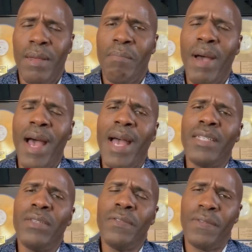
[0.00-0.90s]

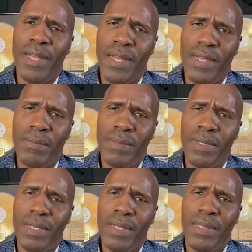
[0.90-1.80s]
Mind you, fam,
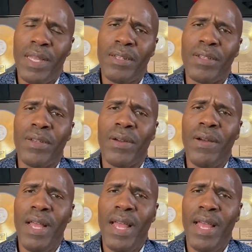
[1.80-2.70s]
that the
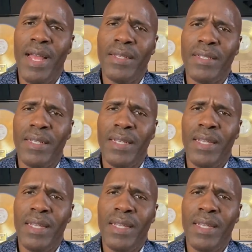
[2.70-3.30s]
girl has